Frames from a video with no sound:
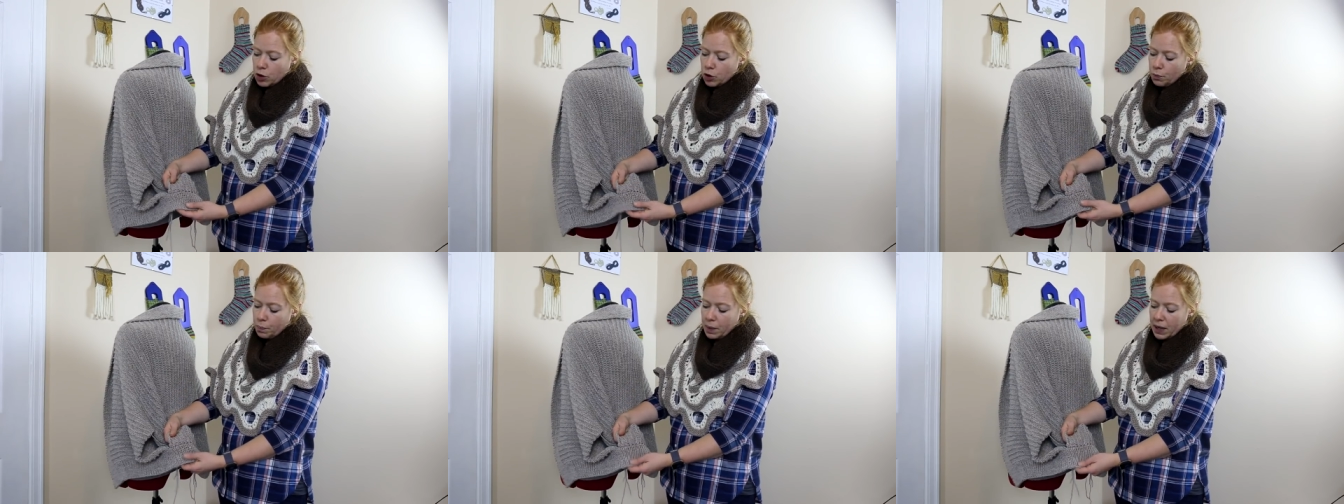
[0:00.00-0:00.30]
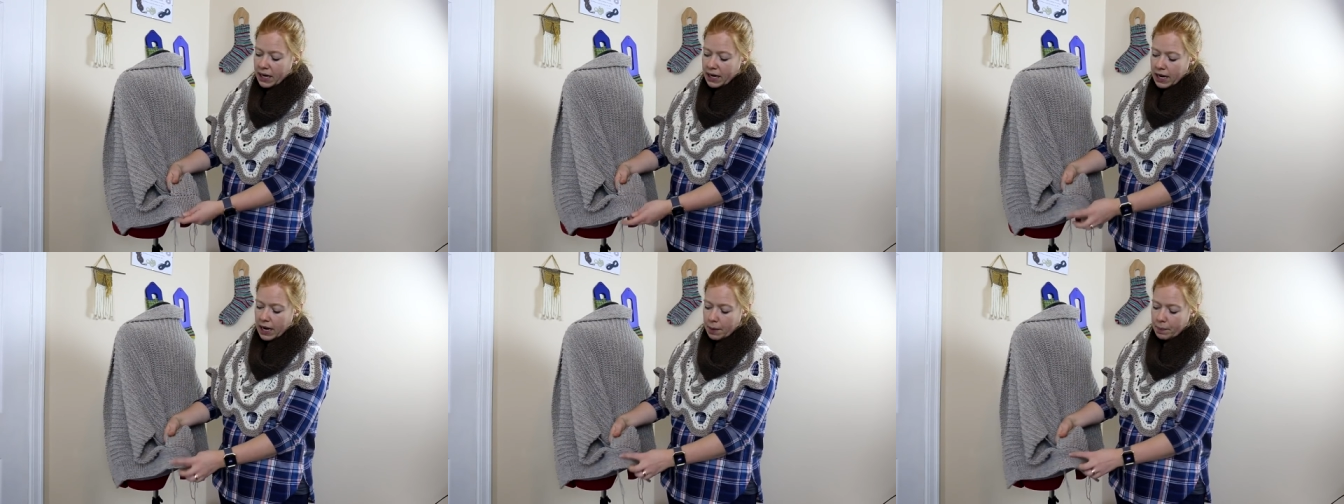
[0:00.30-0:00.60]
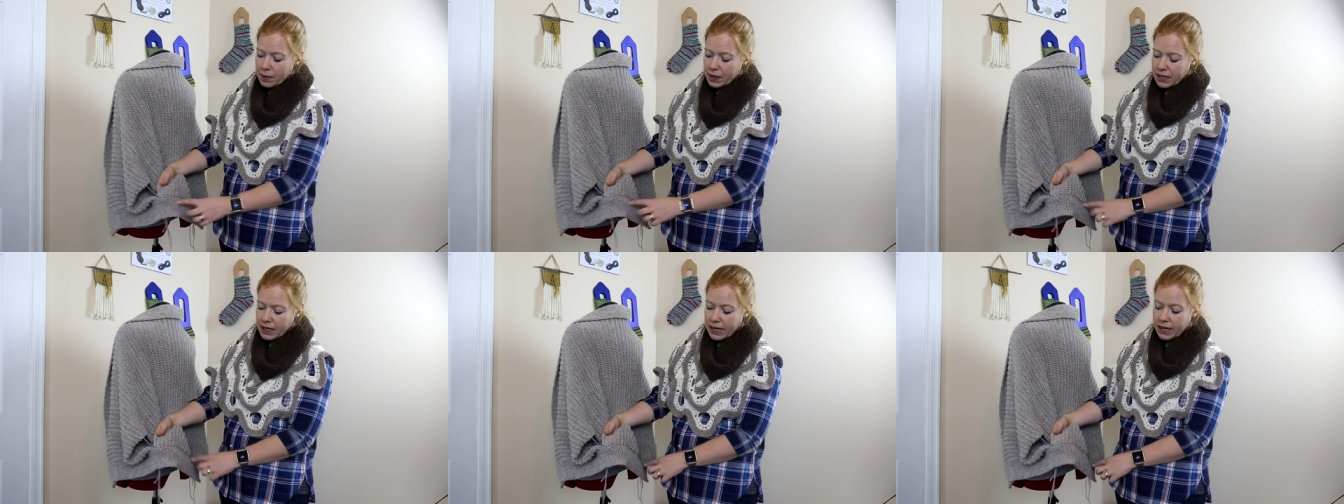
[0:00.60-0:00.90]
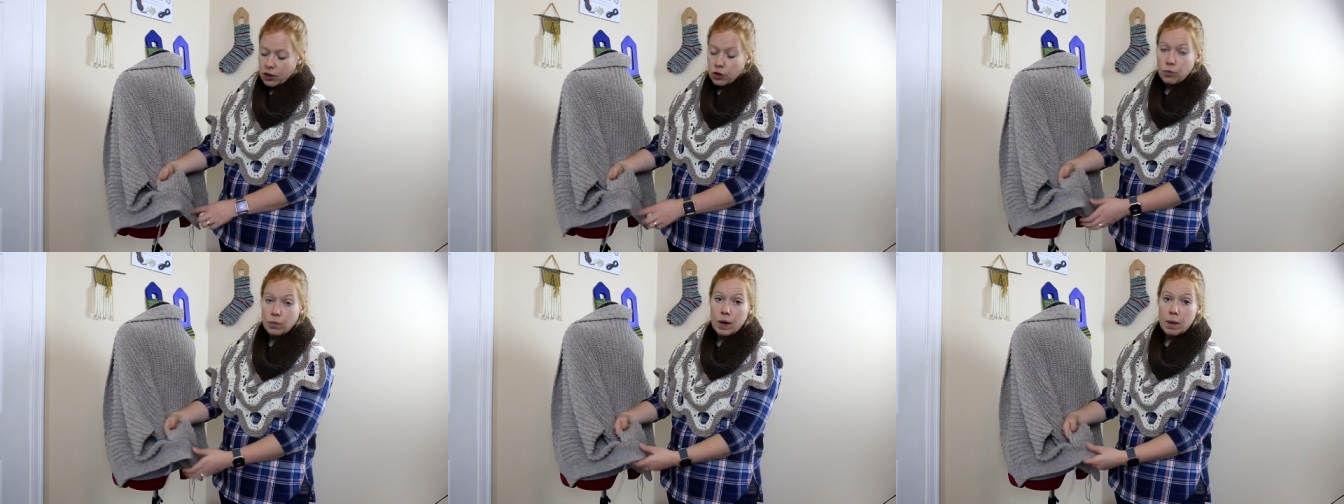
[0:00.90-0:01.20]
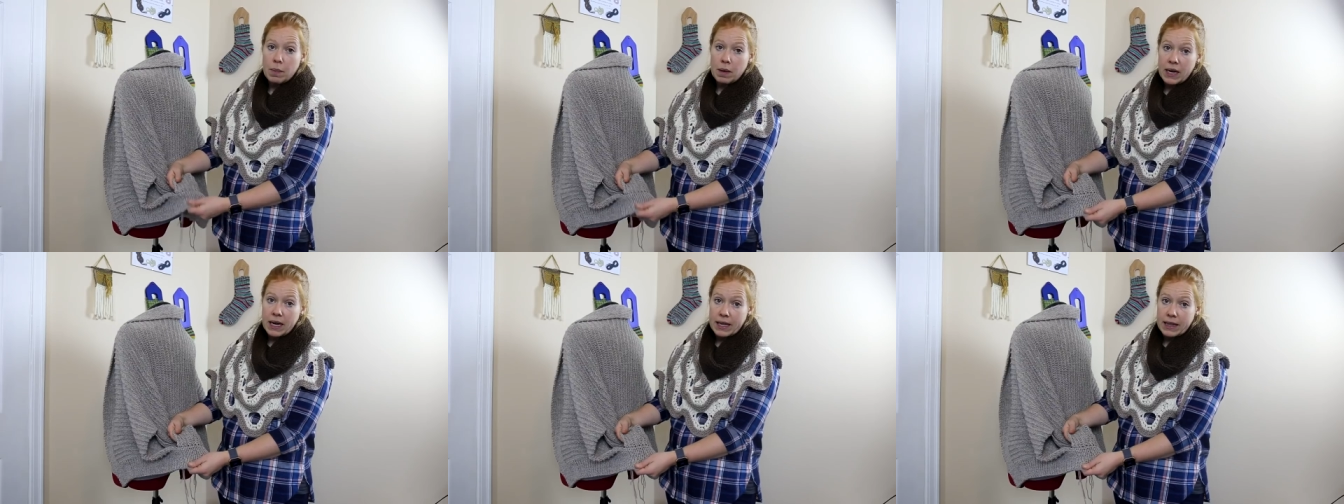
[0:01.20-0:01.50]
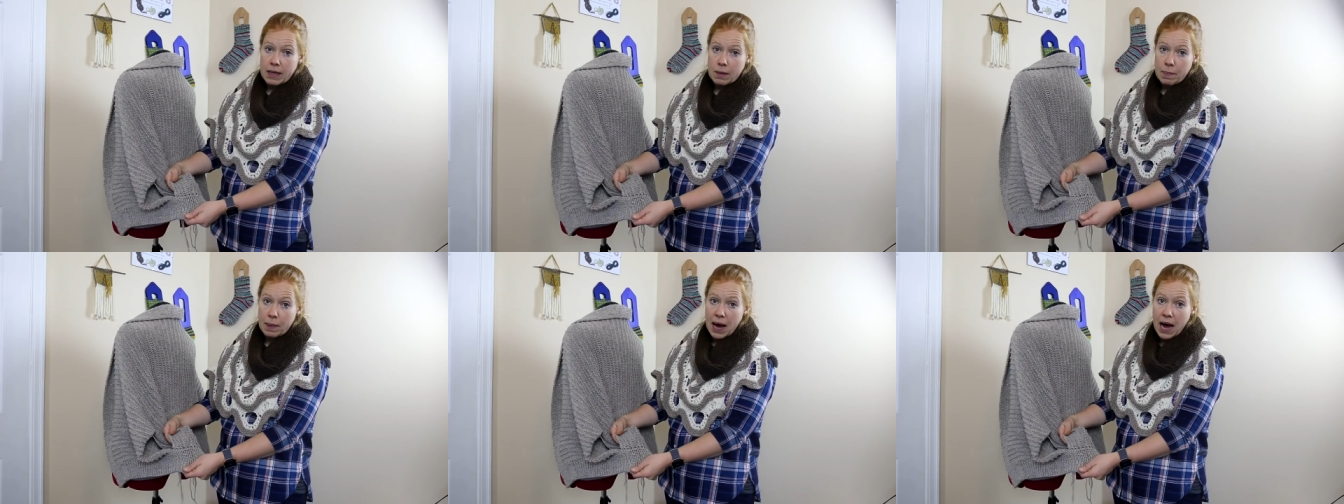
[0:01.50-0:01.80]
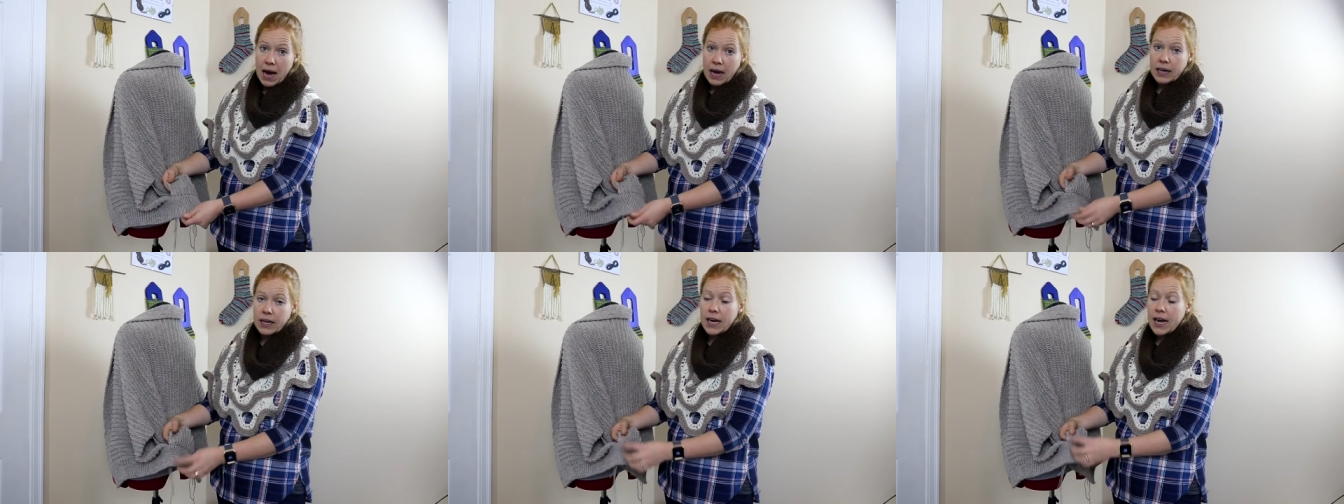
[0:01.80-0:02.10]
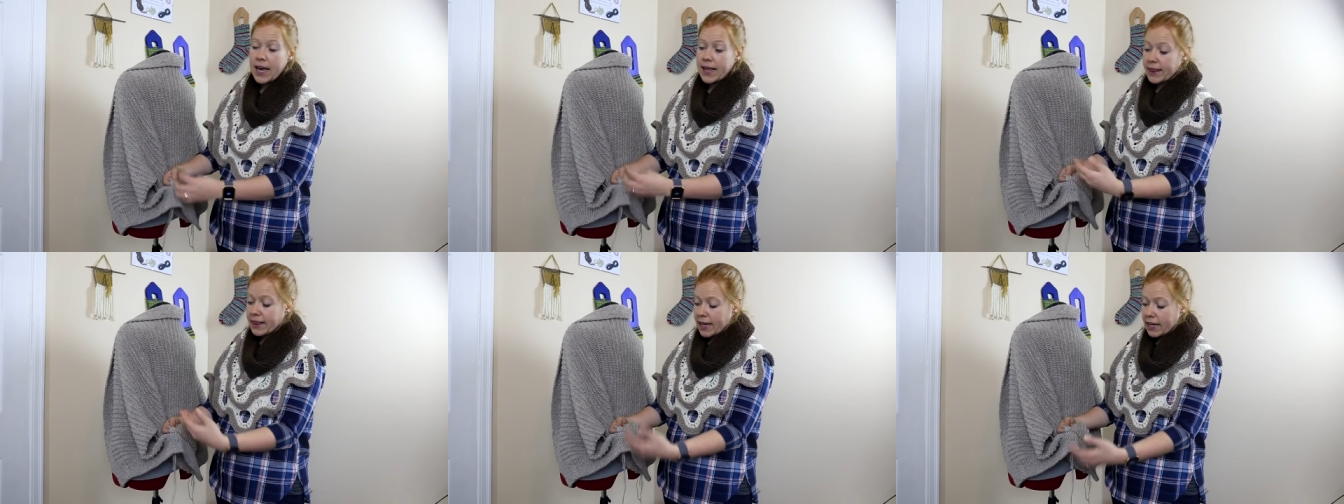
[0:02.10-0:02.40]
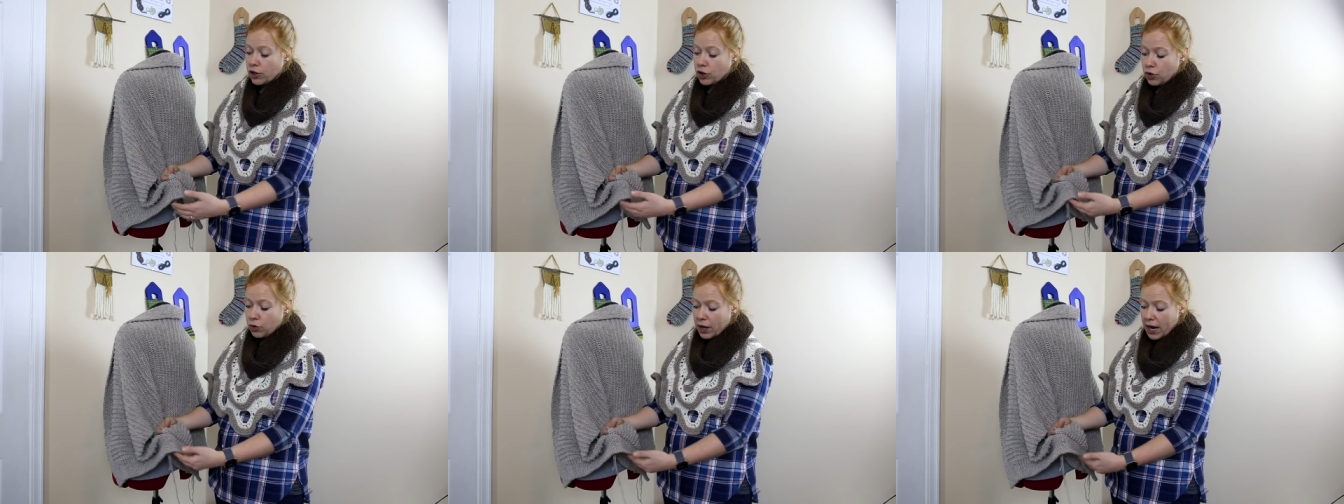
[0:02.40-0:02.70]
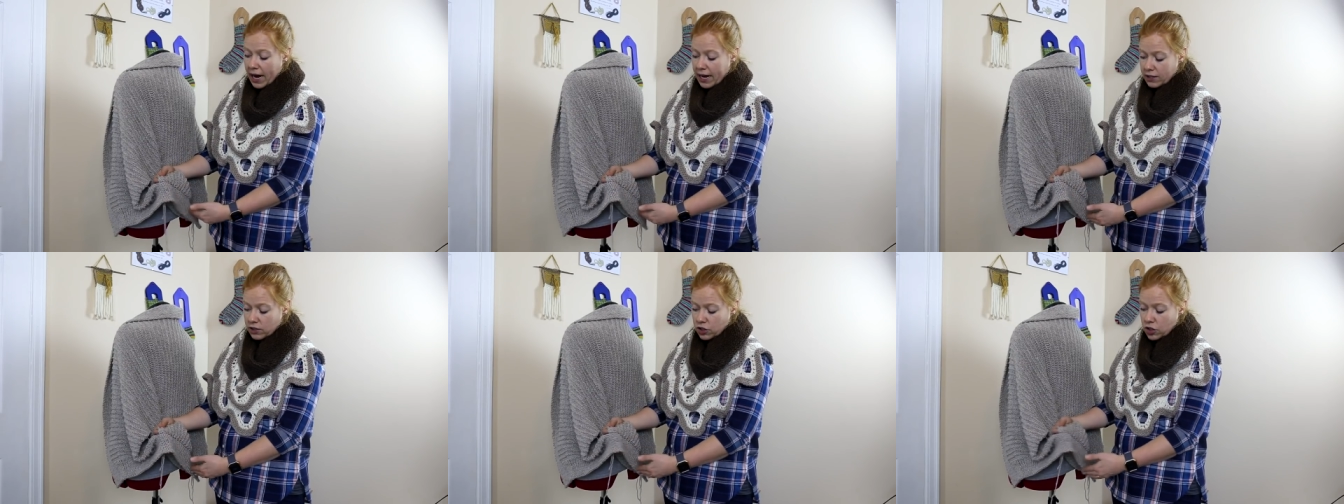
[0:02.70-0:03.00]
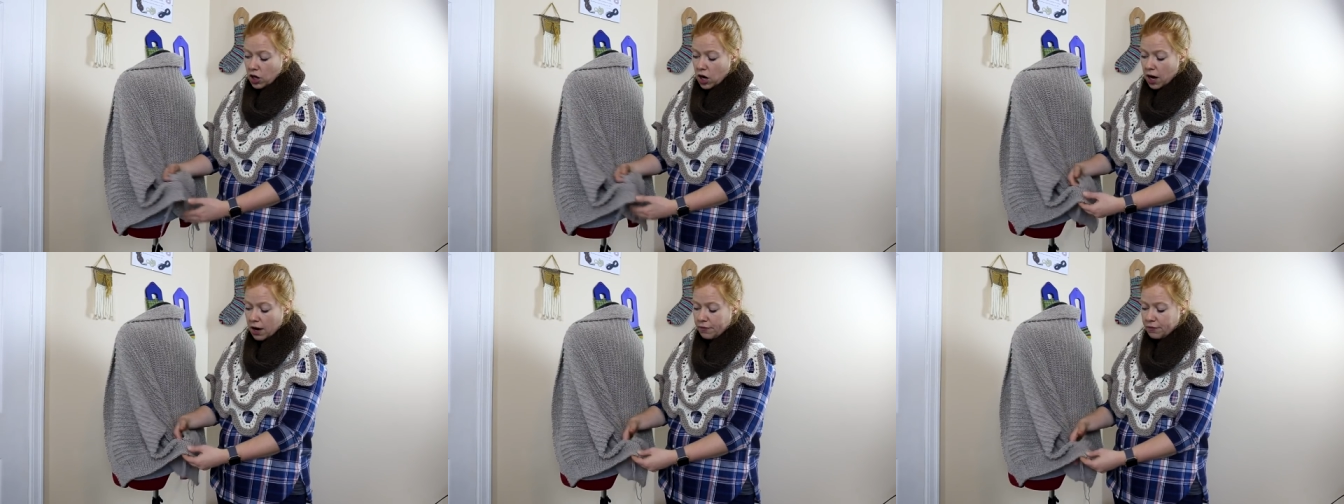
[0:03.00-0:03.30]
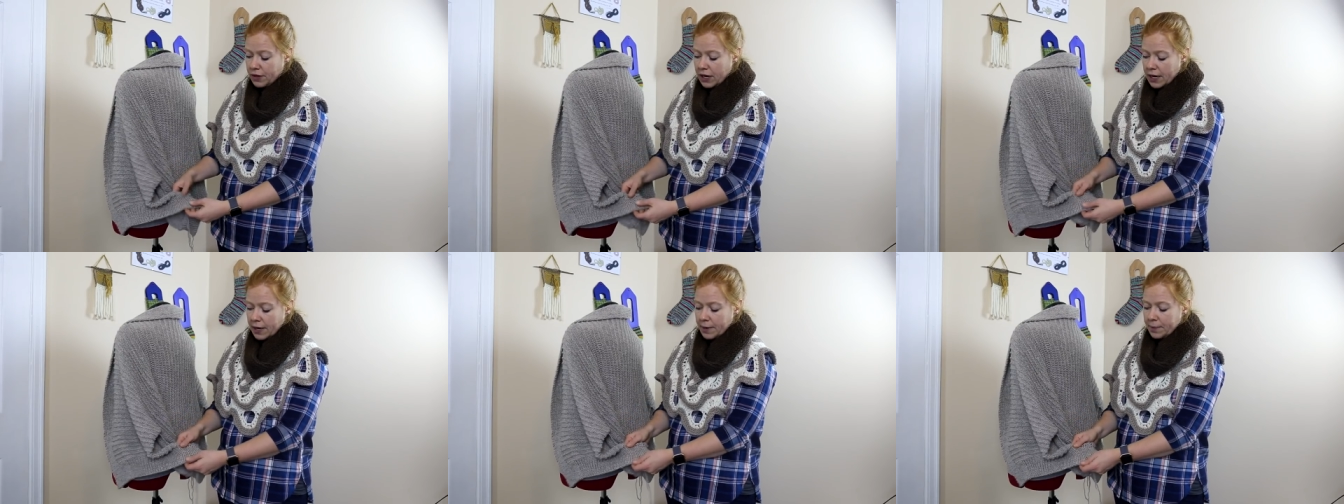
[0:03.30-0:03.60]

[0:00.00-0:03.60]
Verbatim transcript: you pick up and knit the ribbing at the back and then you cast off,